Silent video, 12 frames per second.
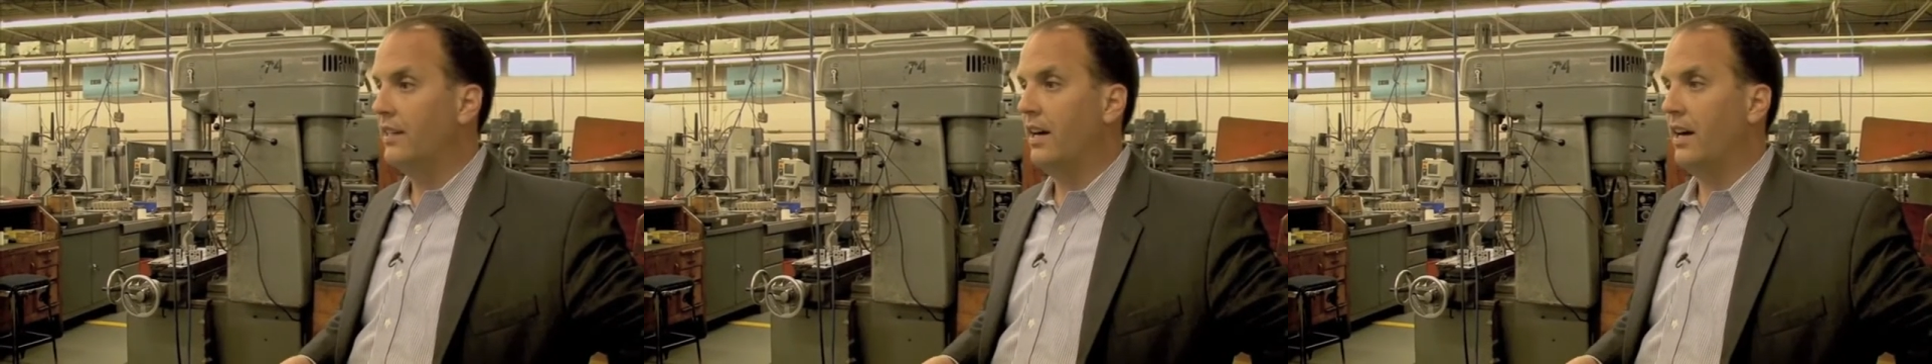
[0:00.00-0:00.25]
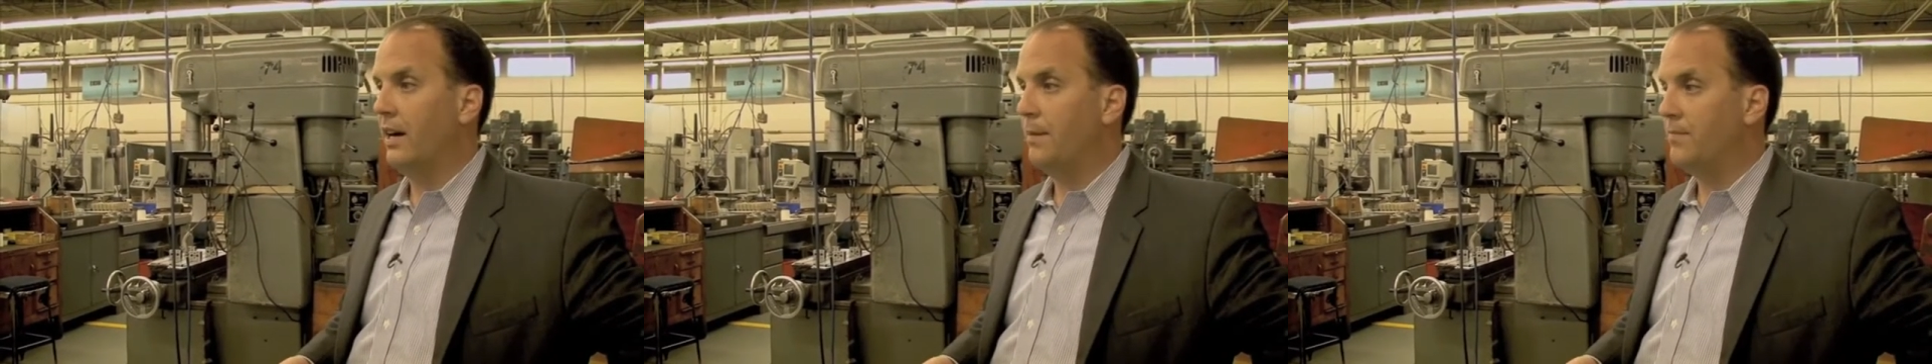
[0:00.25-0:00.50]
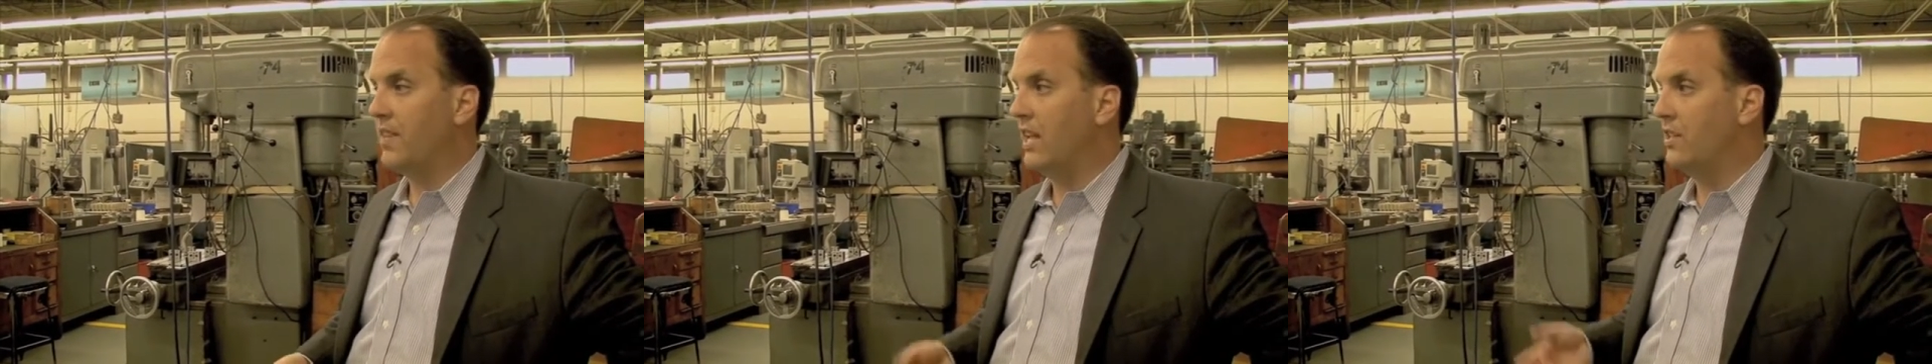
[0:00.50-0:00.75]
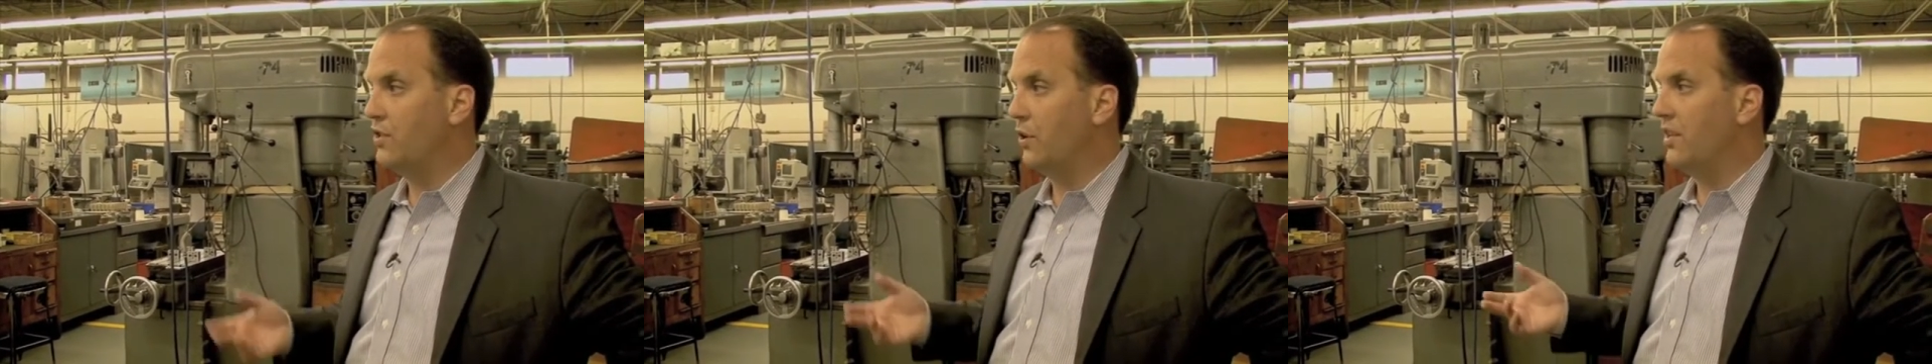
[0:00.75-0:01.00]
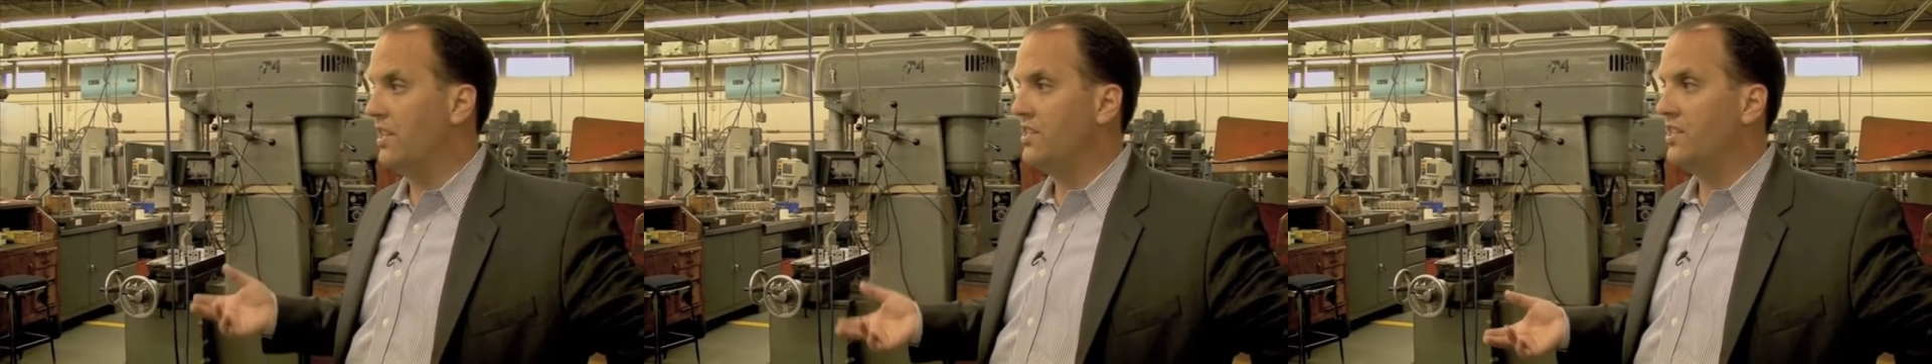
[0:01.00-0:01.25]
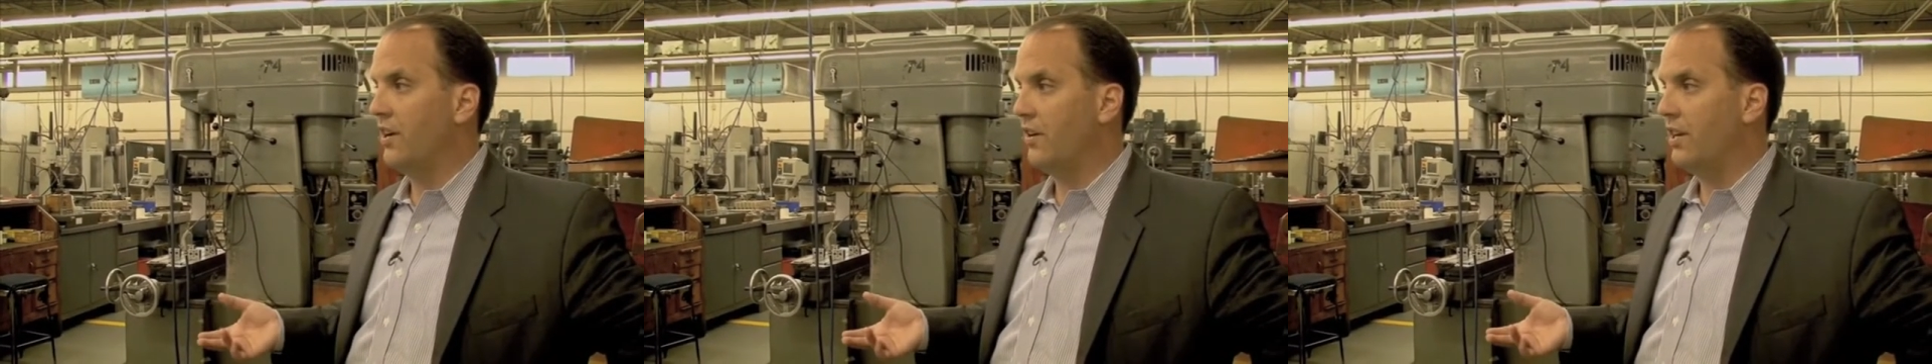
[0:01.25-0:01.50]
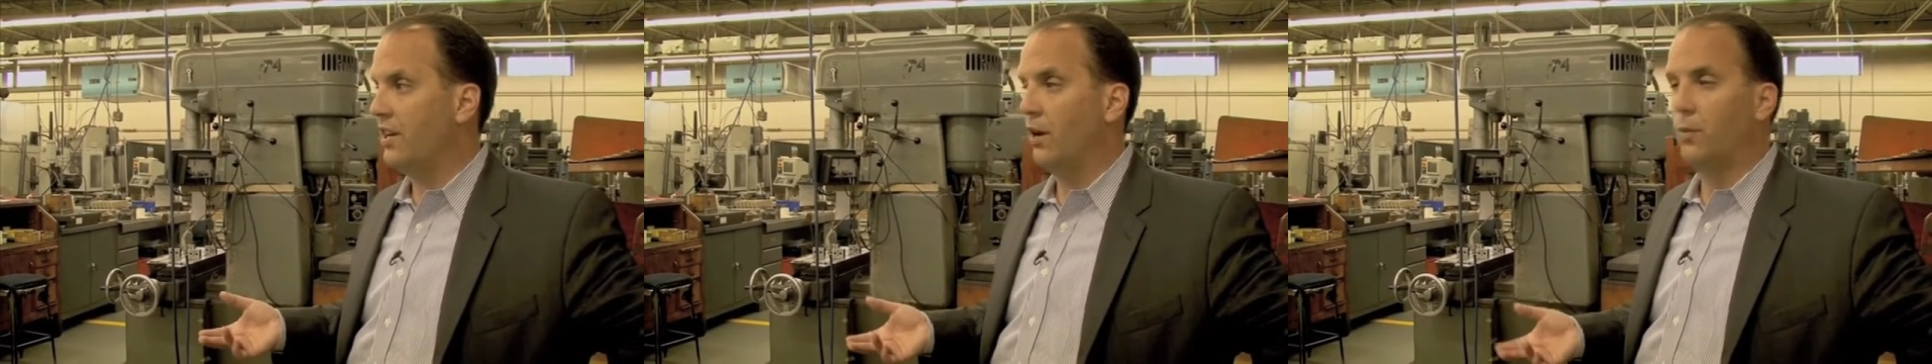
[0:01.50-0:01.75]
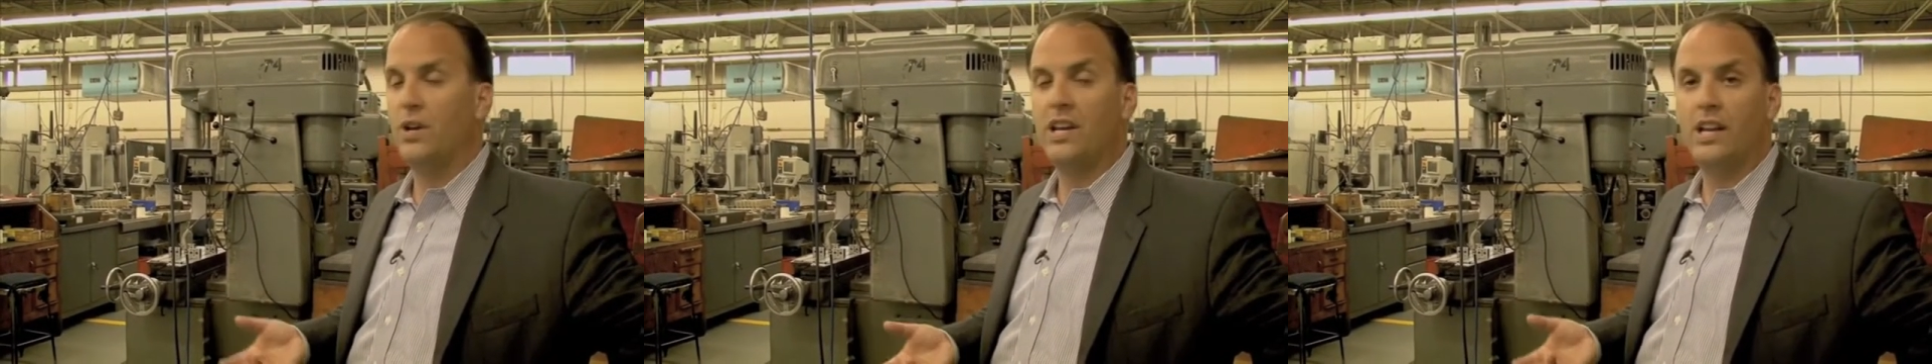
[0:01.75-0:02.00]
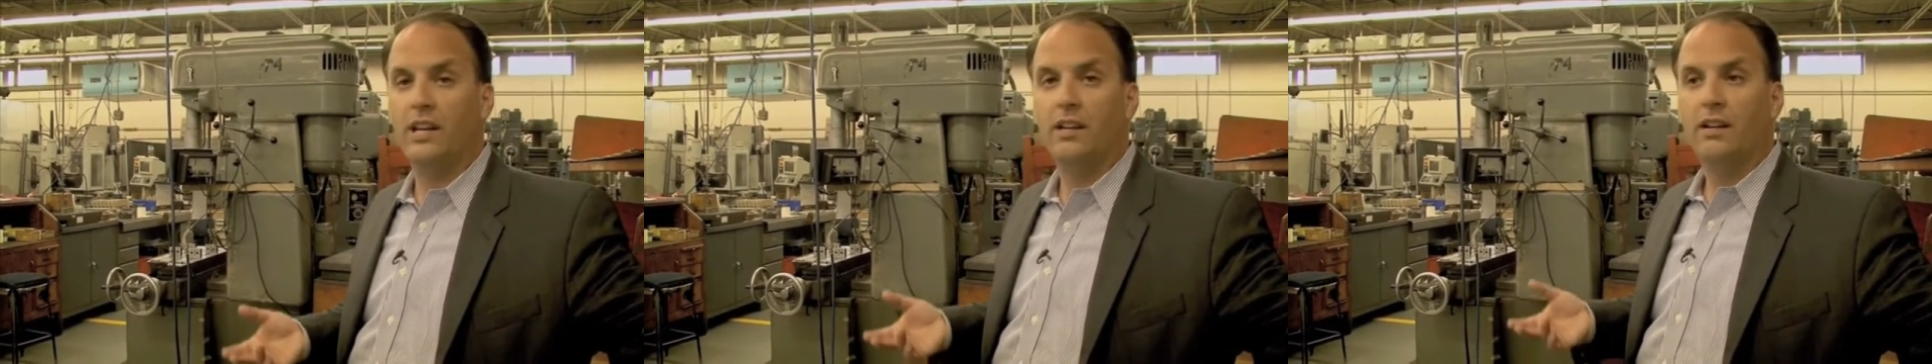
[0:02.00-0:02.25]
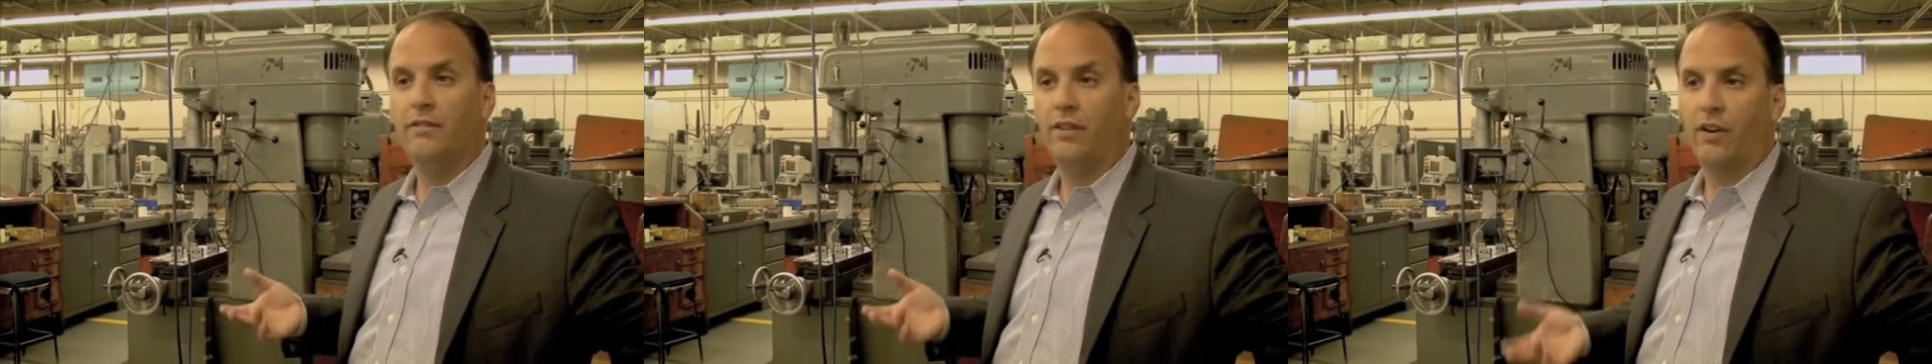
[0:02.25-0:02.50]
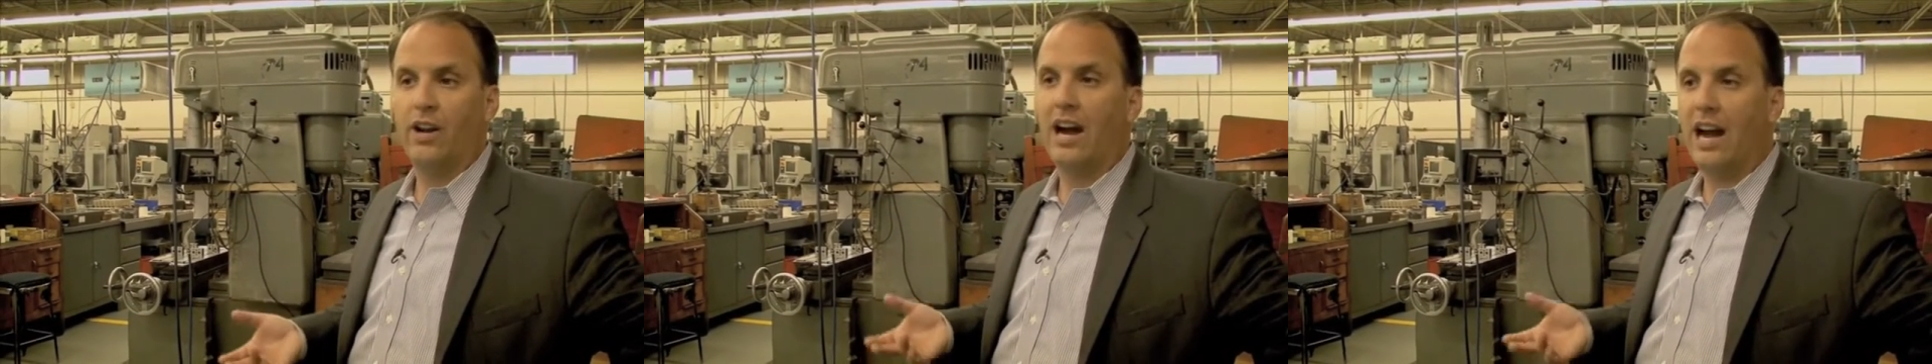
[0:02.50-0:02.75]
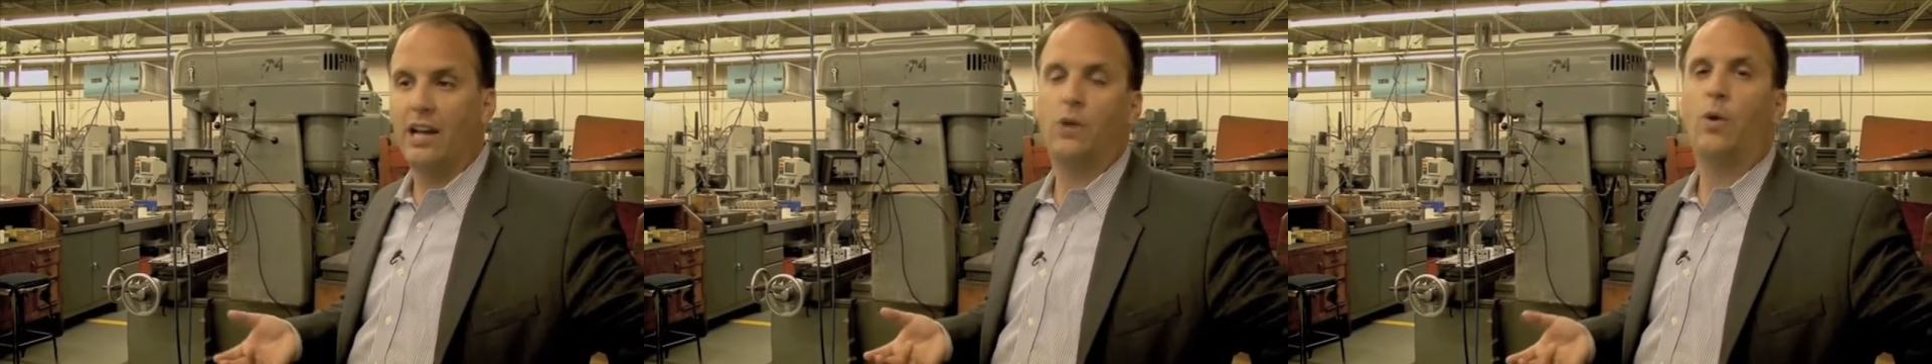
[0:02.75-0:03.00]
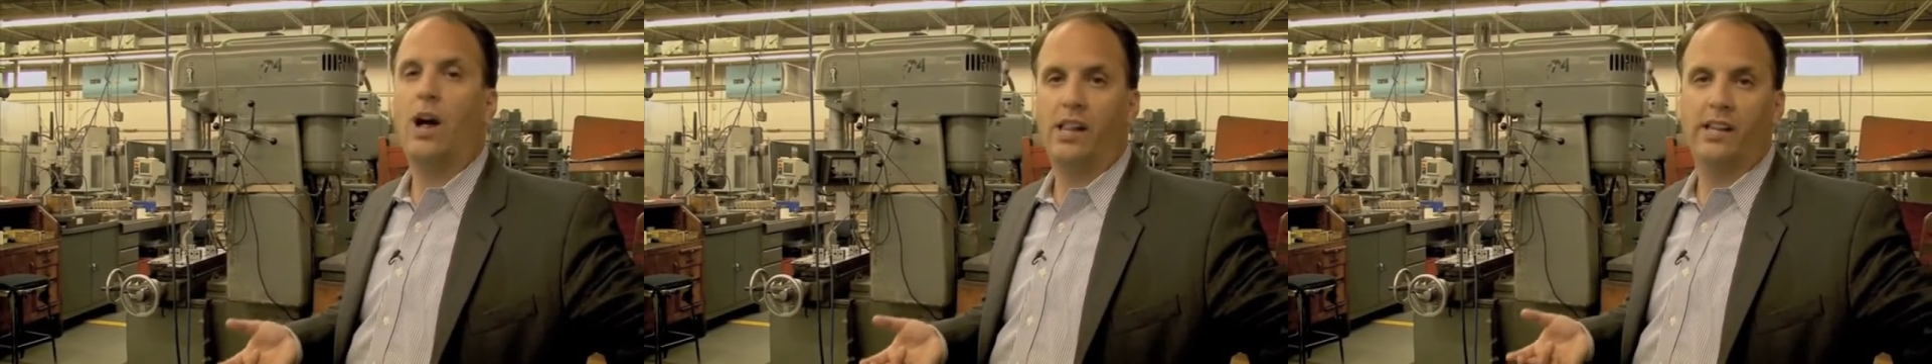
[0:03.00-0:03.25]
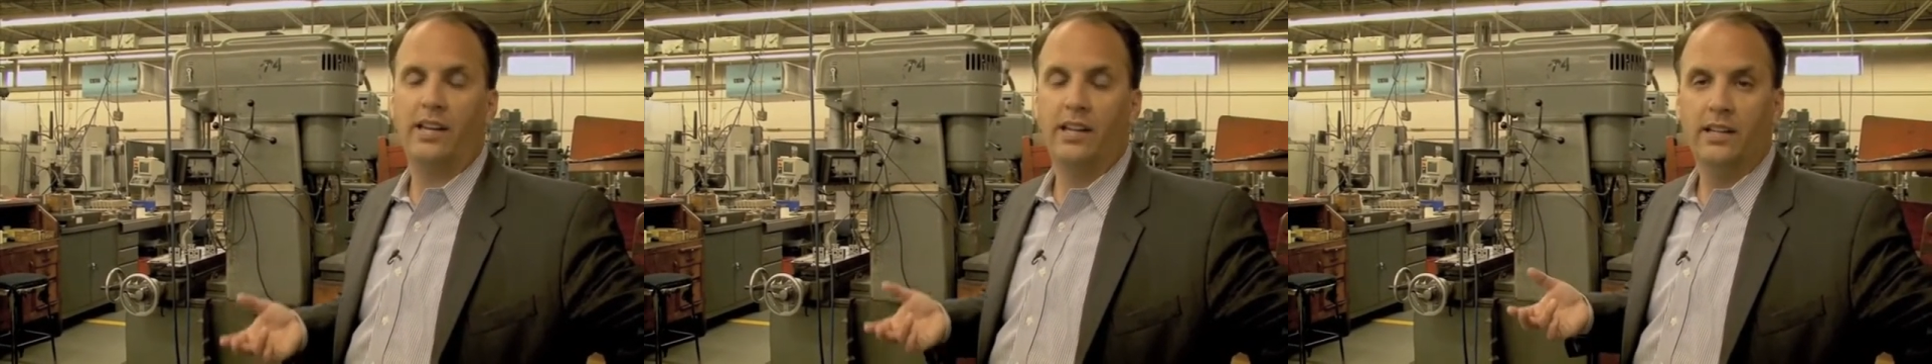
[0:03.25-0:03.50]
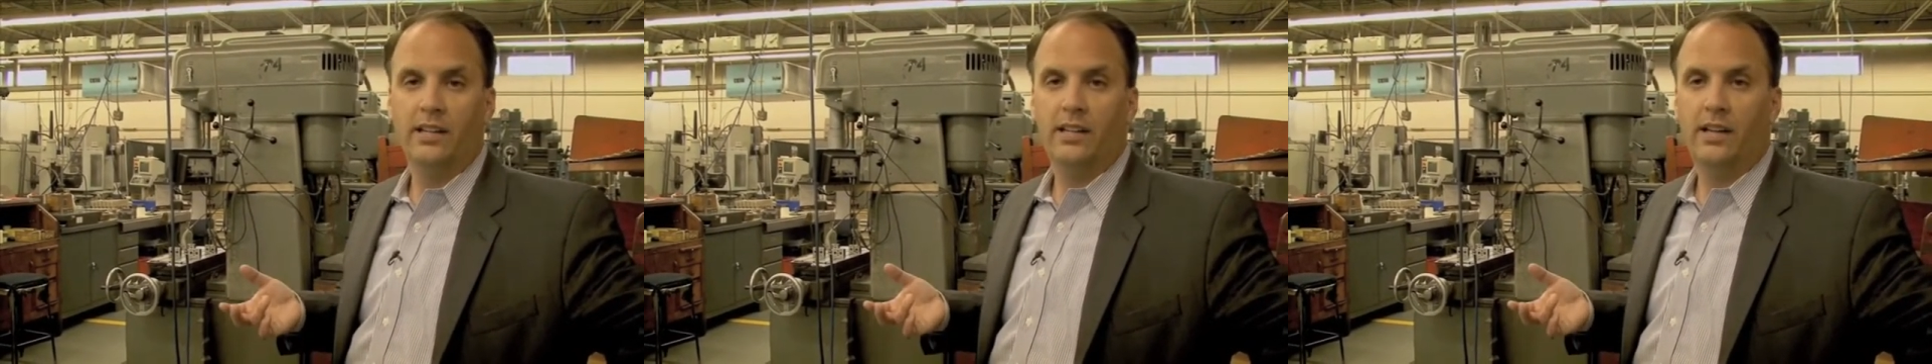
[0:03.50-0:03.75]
and so in this area here we need very high quality